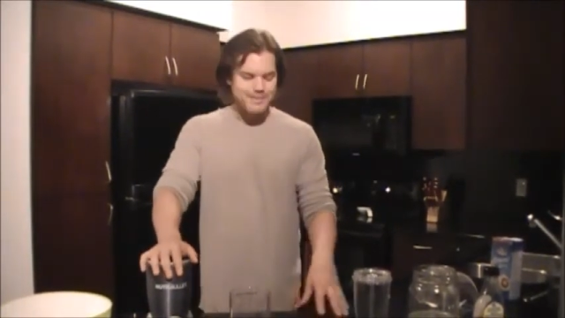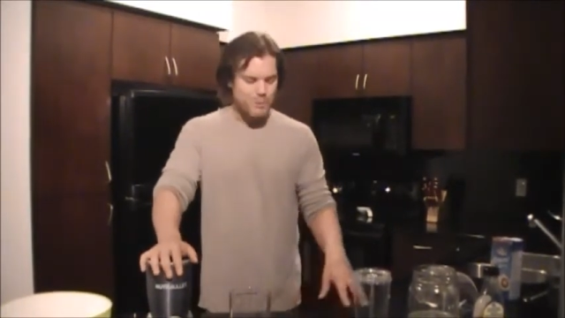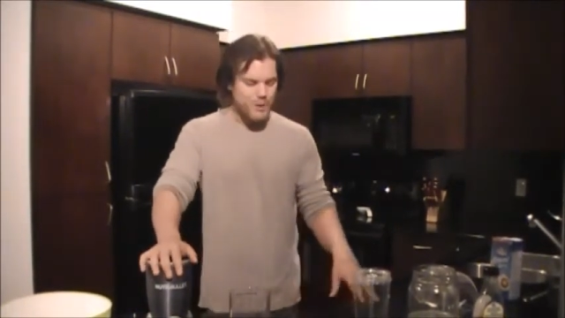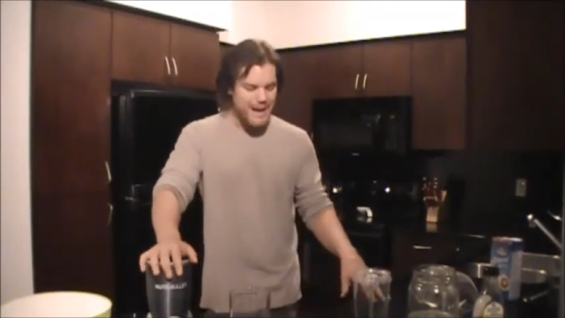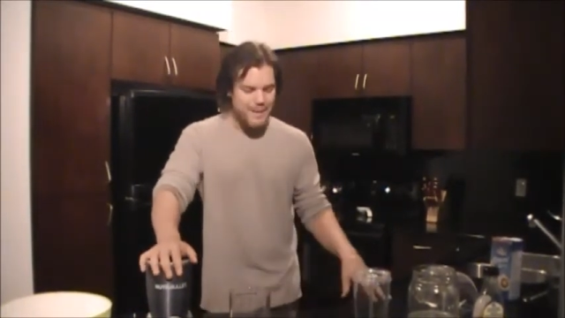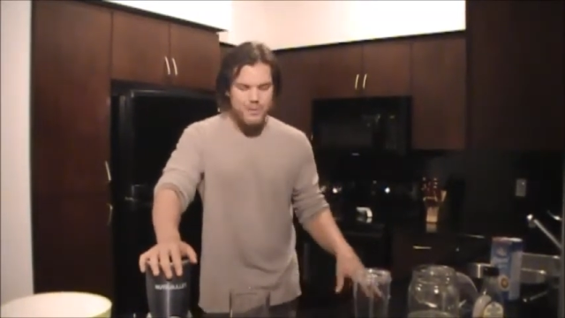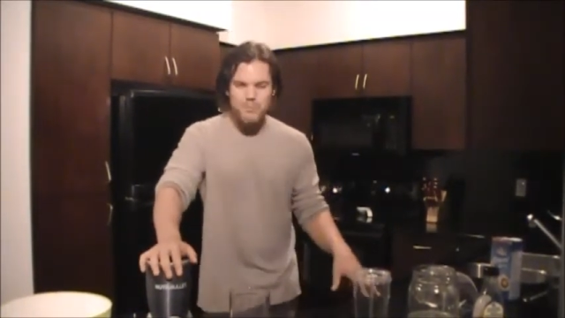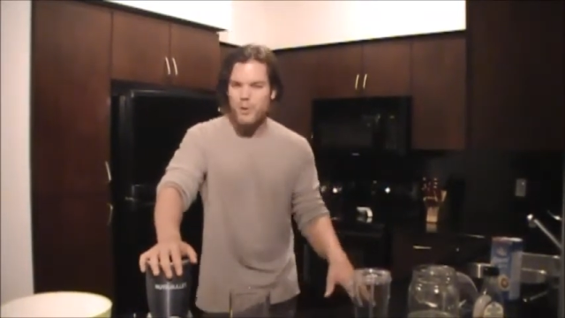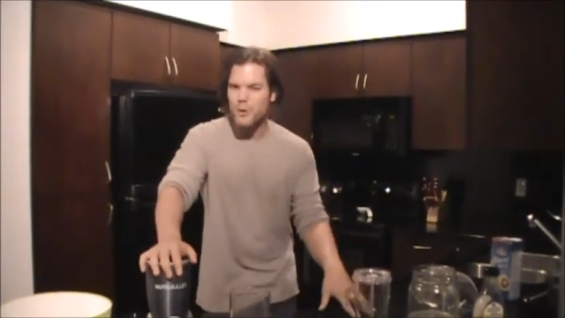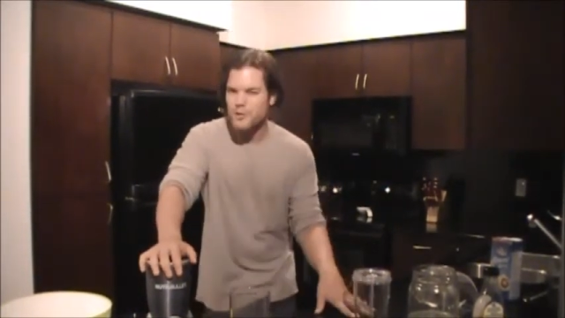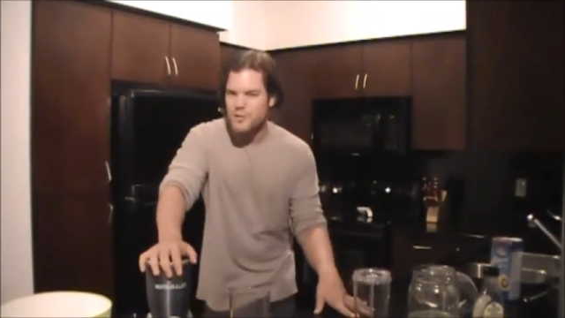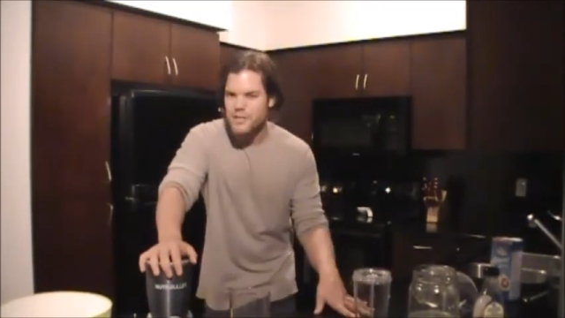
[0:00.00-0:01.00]
perhaps
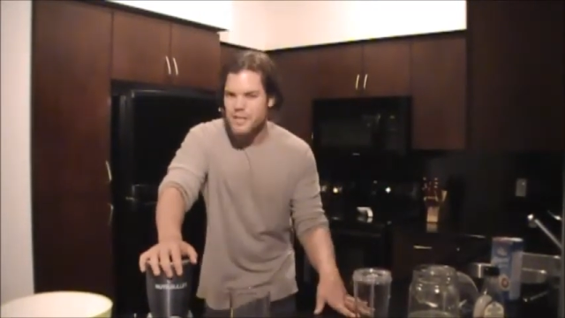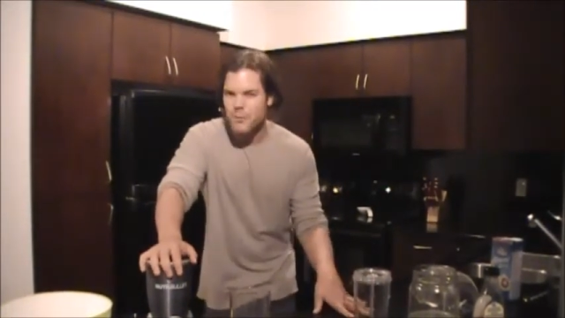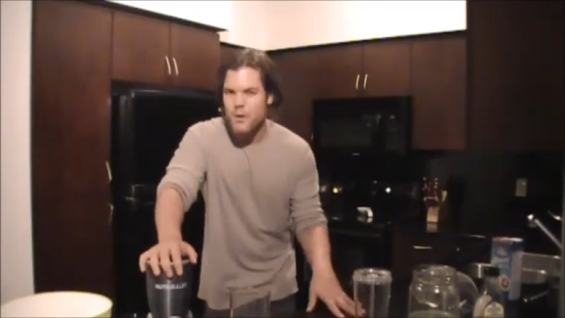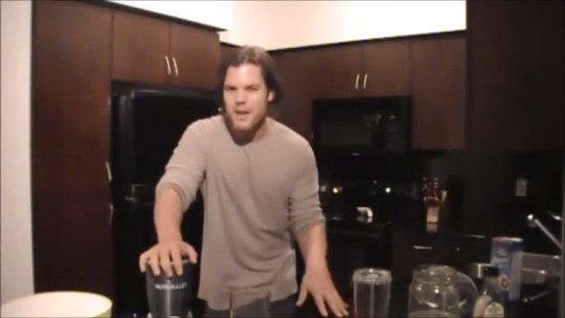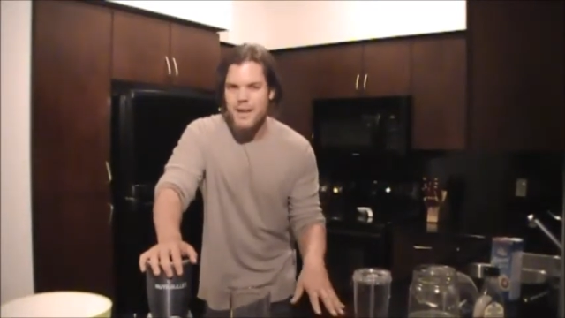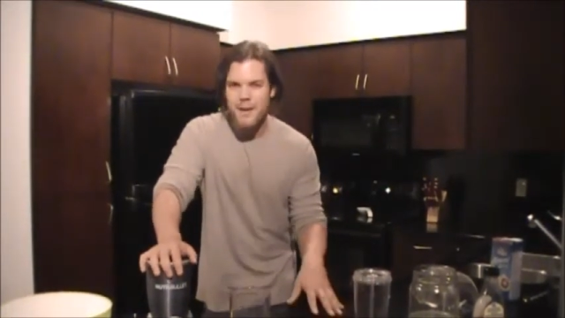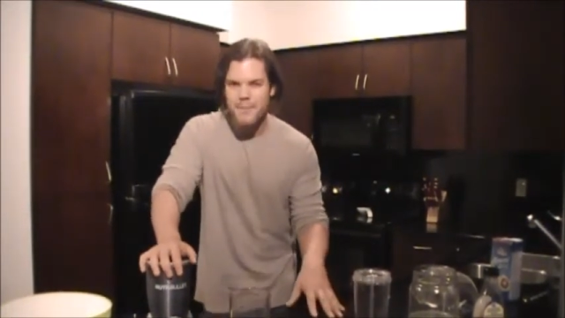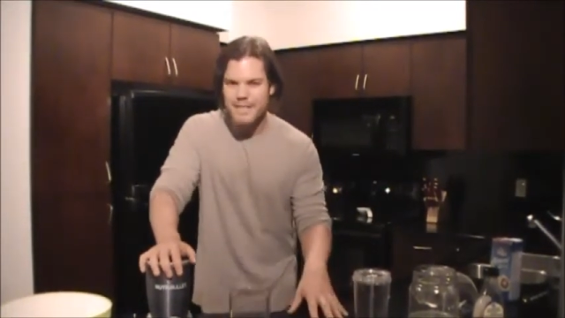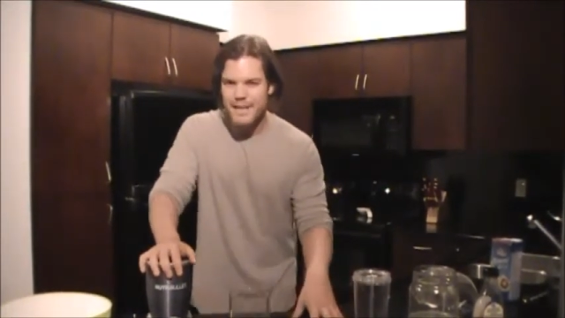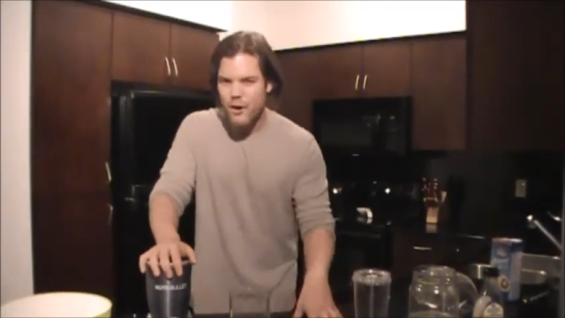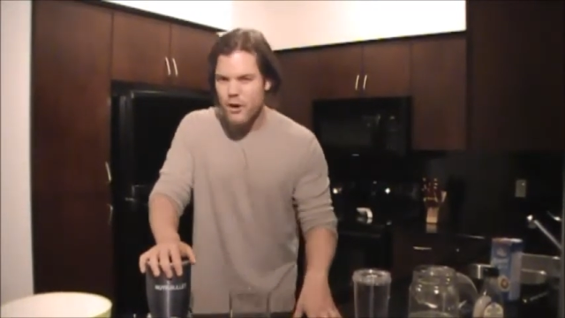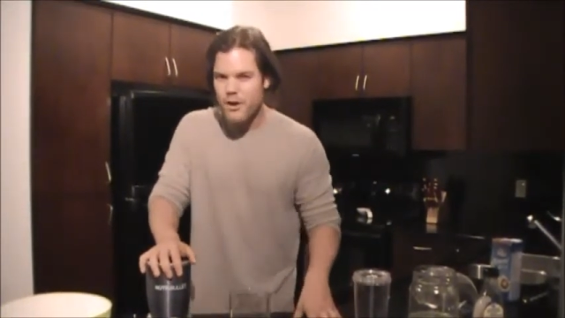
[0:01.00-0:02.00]
purchasing one. I mean,
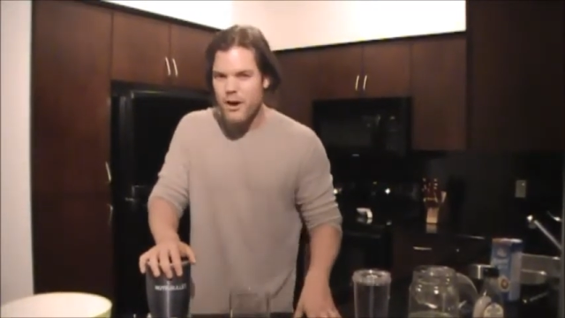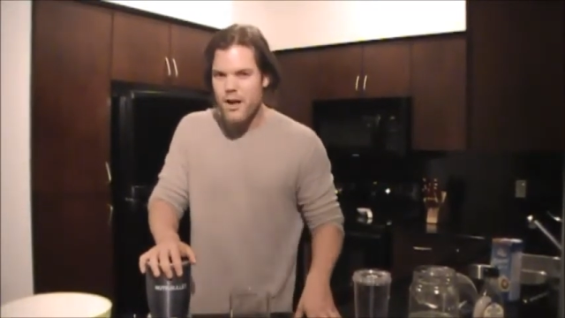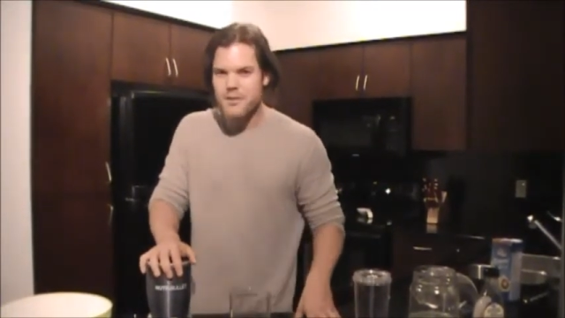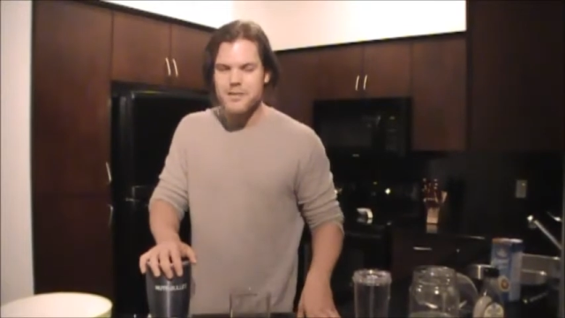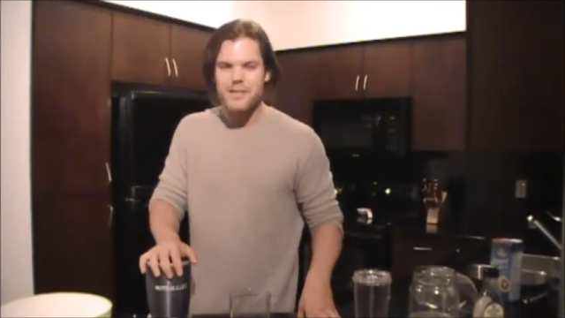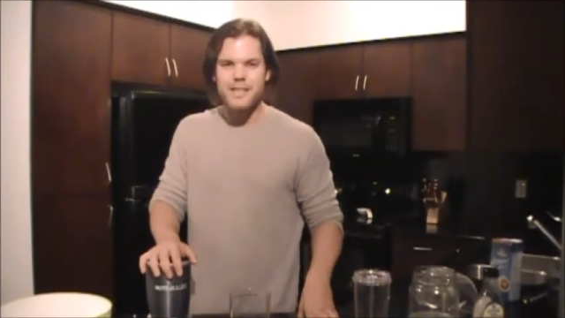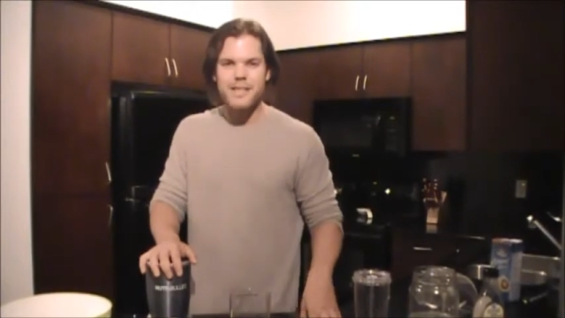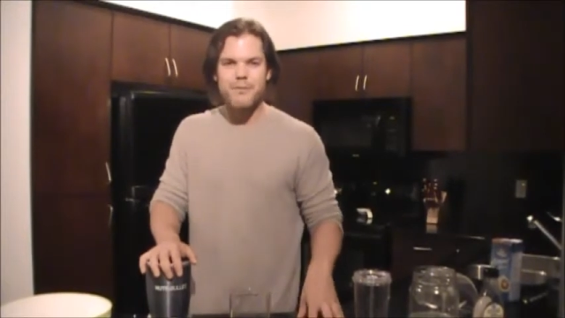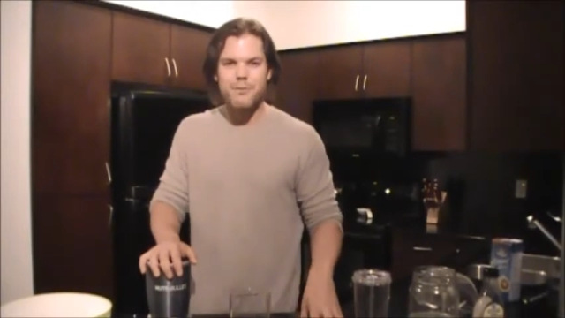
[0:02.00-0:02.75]
they are costly,